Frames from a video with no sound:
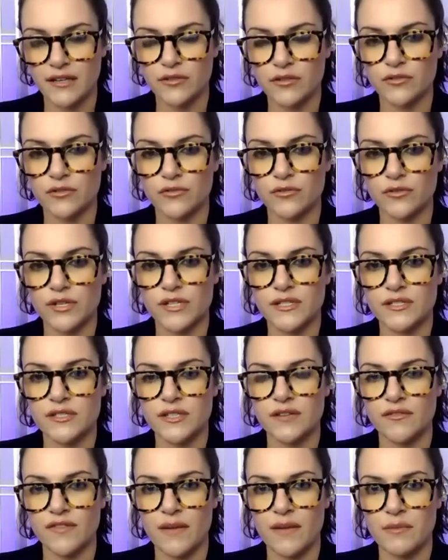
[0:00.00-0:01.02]
who is
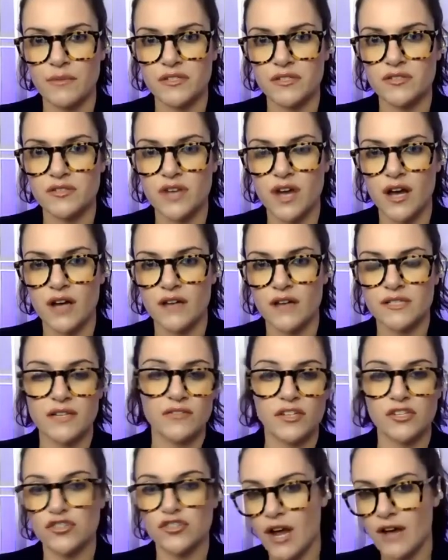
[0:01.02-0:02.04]
the famous uh,
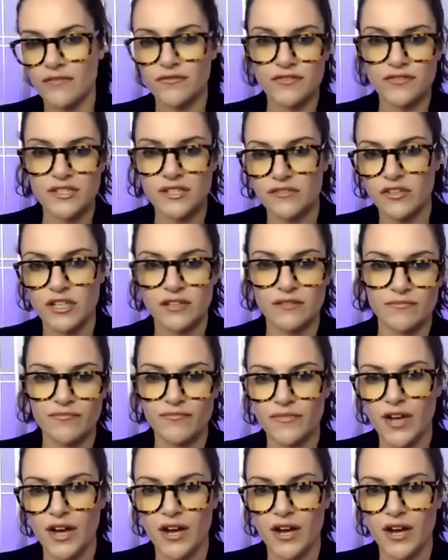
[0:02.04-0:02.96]
TV chef, TV.